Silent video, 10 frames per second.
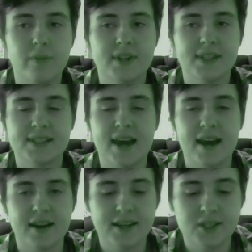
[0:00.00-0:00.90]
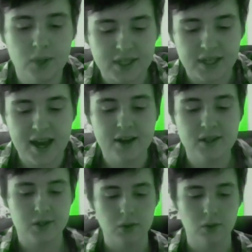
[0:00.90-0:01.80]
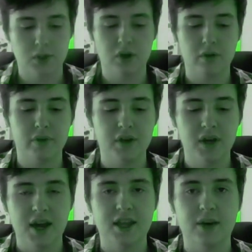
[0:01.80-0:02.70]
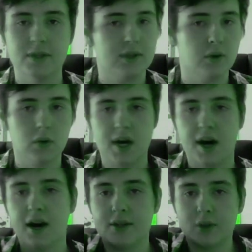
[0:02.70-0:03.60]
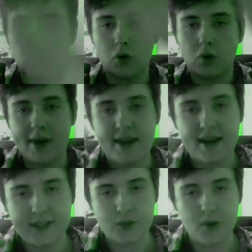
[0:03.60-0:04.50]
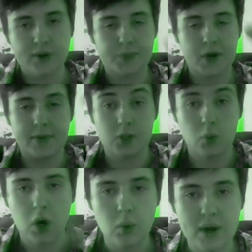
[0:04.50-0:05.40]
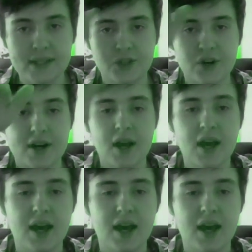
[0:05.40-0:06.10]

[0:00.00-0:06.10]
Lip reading: but it's a Saturday, so it doesn't count as a school zone, but there was cars all the way down the street. It was pretty much a one-way street,